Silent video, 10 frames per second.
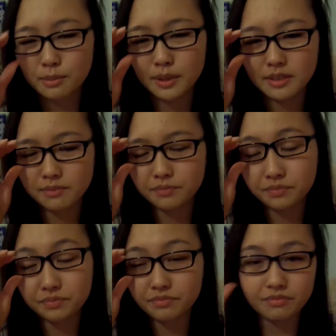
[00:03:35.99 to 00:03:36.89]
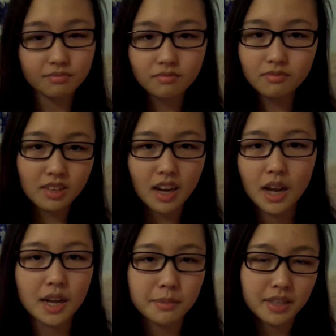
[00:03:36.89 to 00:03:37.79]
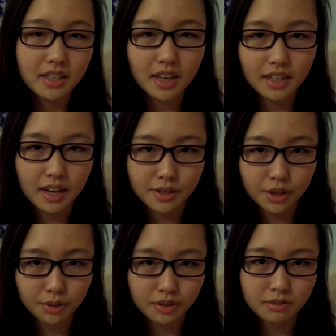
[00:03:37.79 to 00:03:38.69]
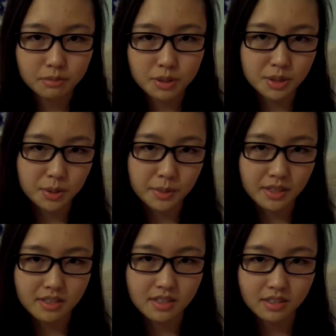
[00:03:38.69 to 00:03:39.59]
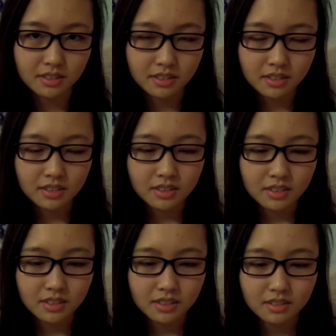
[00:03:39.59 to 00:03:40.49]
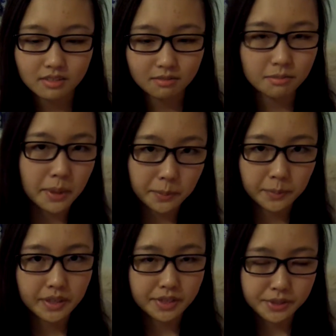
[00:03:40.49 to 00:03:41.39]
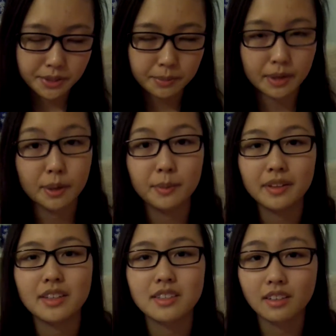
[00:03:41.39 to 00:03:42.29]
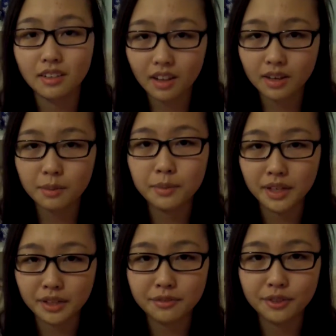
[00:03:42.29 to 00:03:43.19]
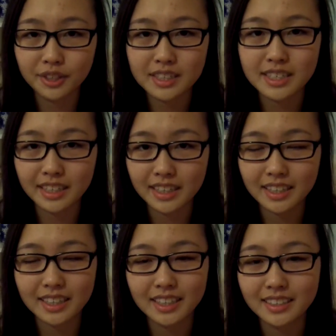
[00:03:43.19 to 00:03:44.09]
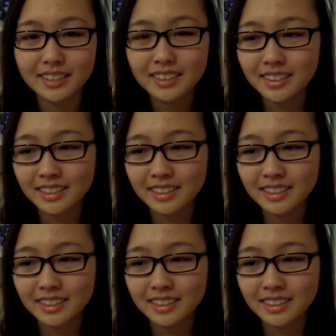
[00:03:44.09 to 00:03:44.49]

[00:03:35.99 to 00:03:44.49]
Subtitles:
But I mean, I know the museum has to make money somehow, but that's a lot of money for a ticket, and